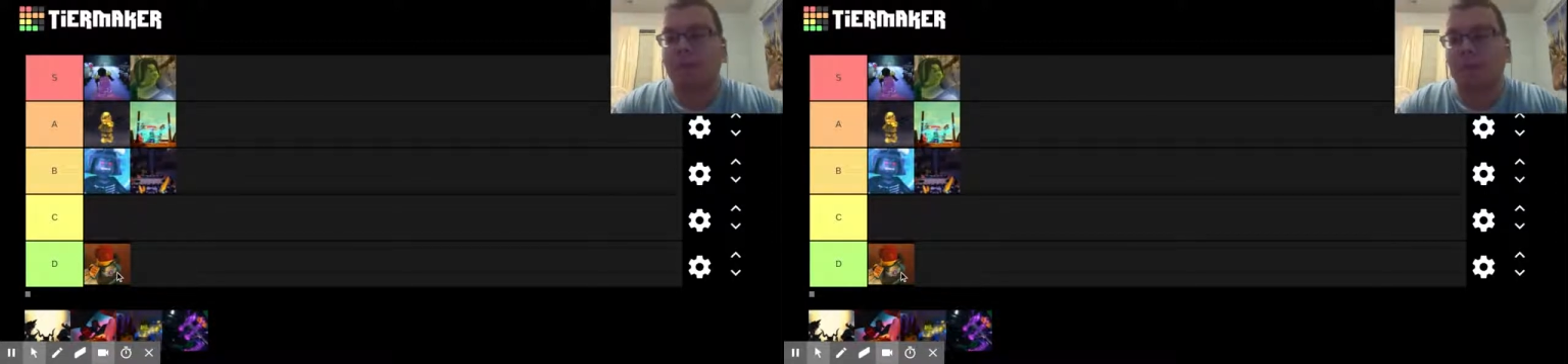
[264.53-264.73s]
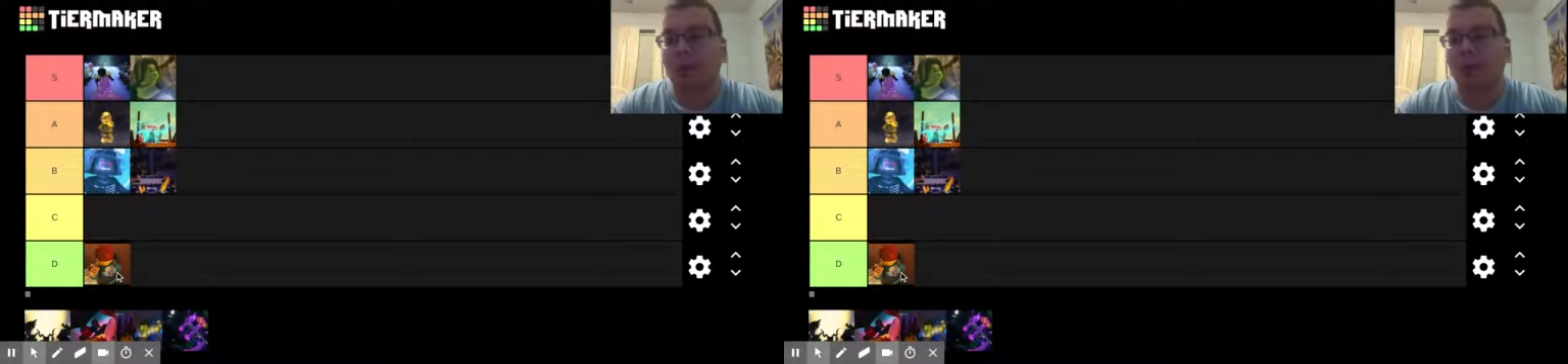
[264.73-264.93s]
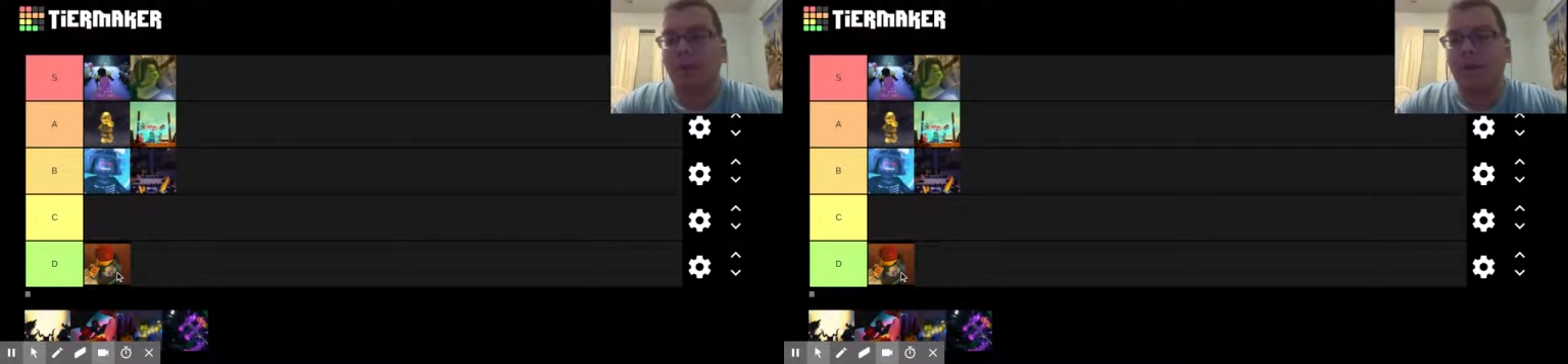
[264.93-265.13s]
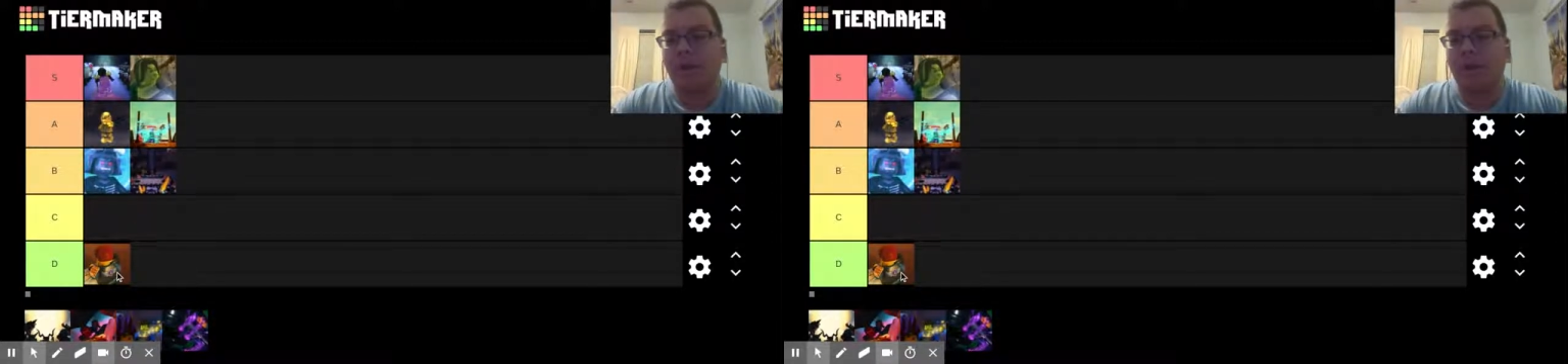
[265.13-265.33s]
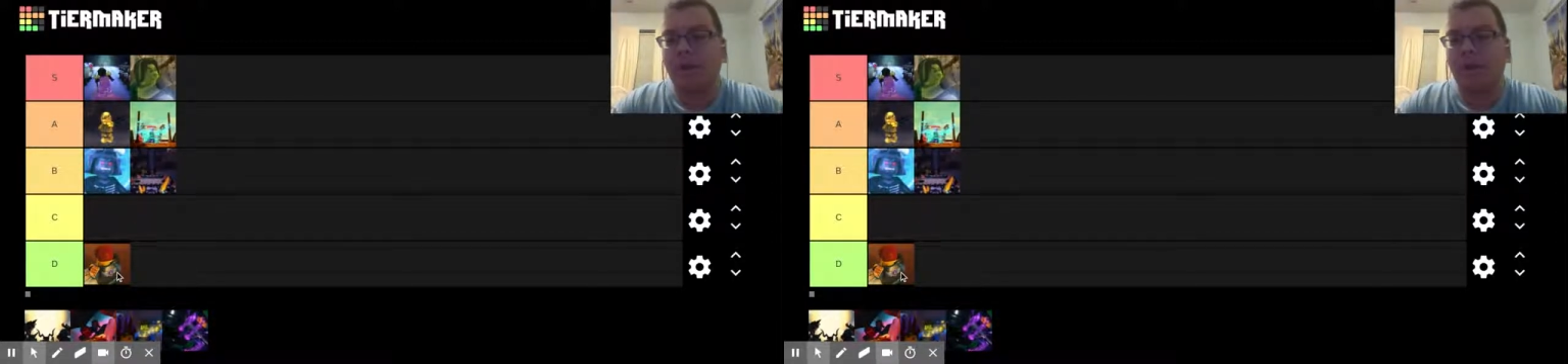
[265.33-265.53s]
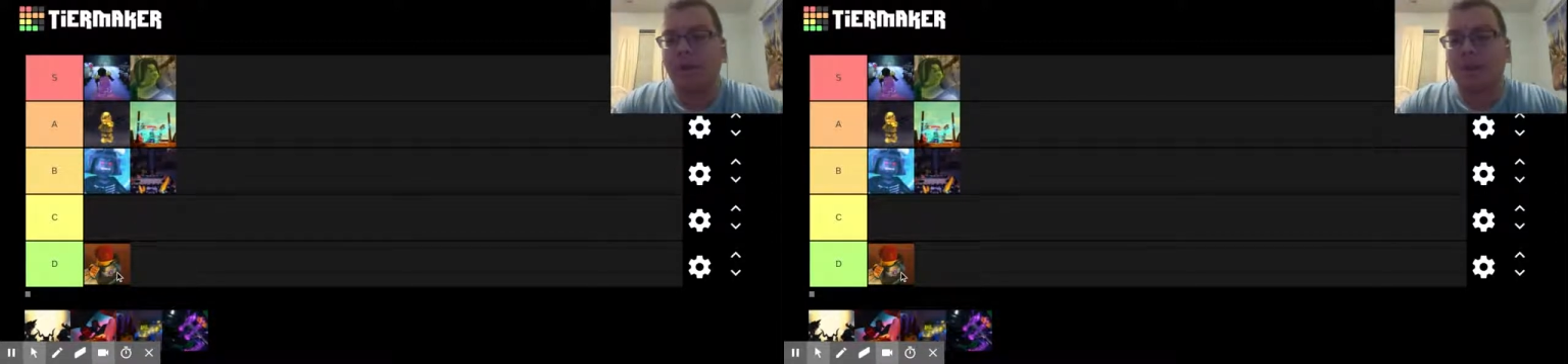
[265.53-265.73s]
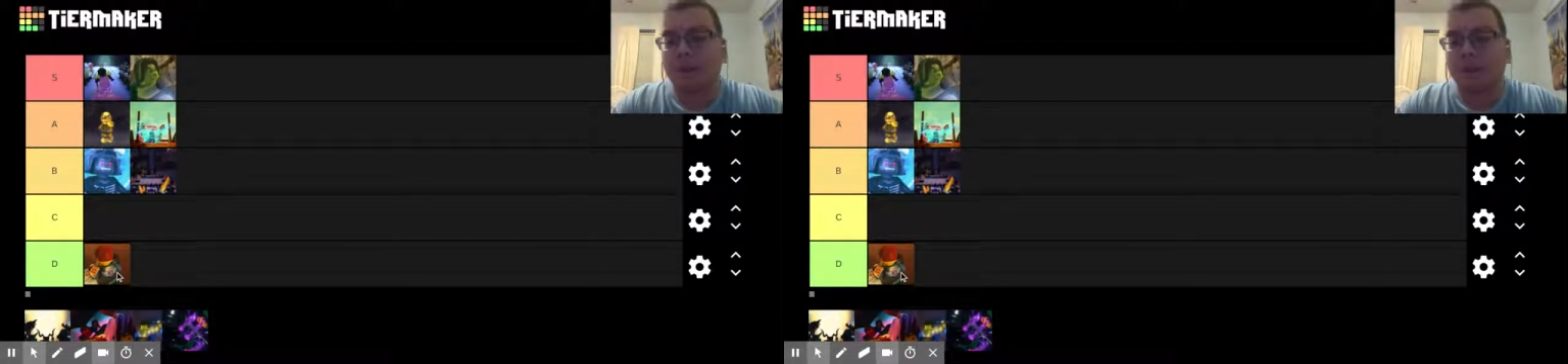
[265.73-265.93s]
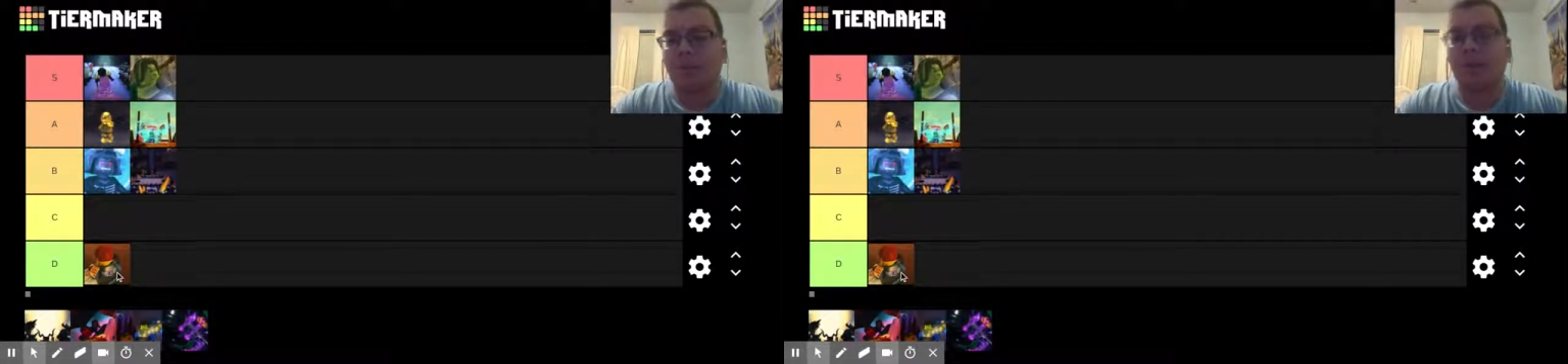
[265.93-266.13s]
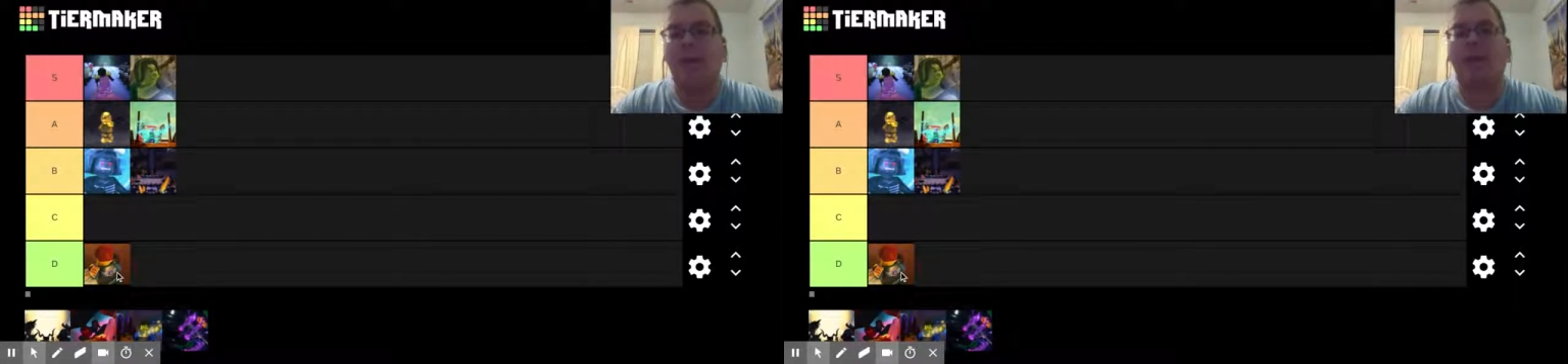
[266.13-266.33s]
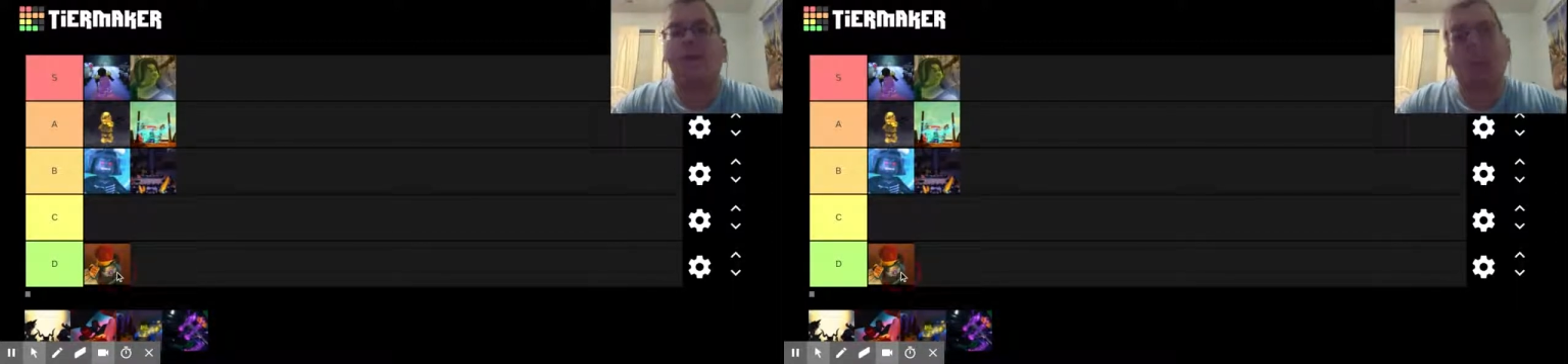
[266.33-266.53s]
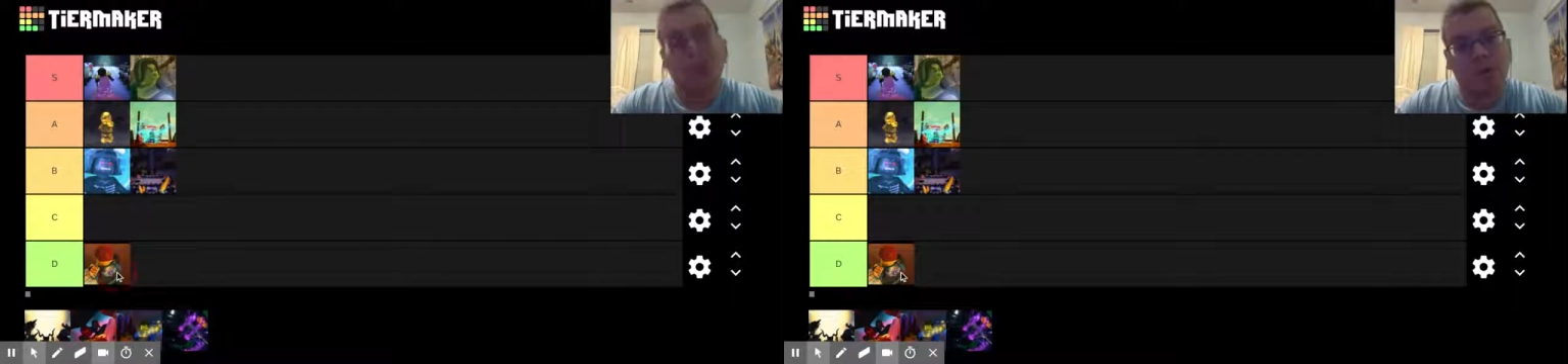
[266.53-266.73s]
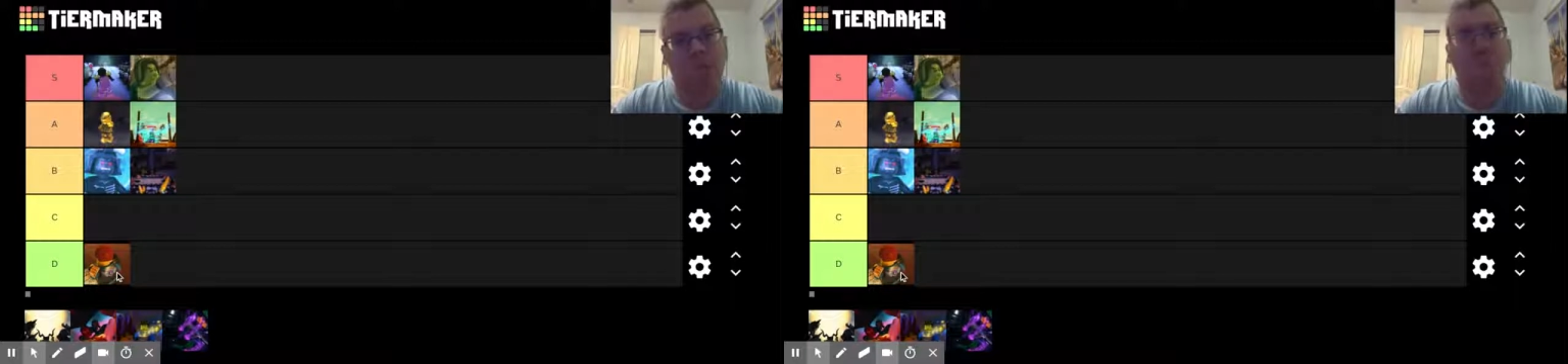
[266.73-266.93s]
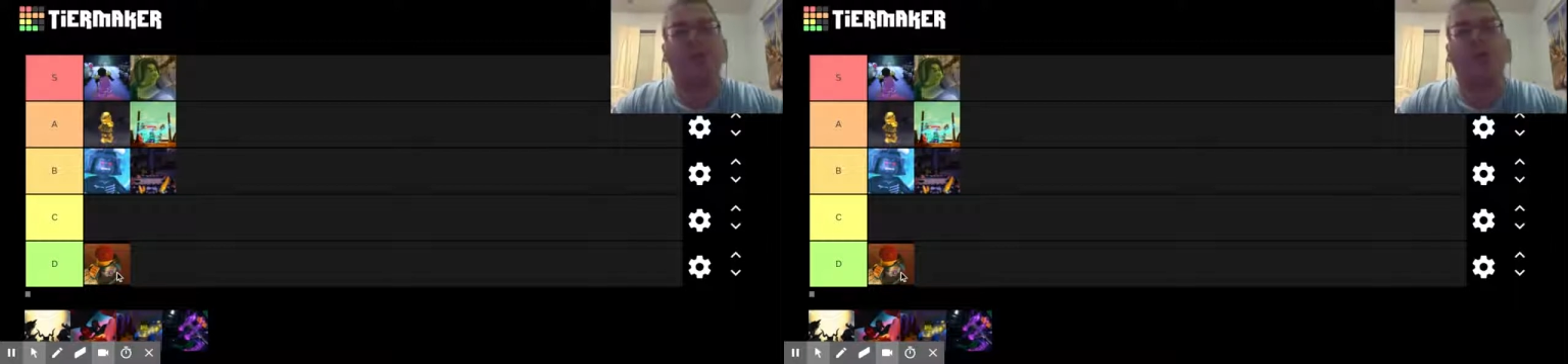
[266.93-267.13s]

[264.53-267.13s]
there. Stupid, stupid,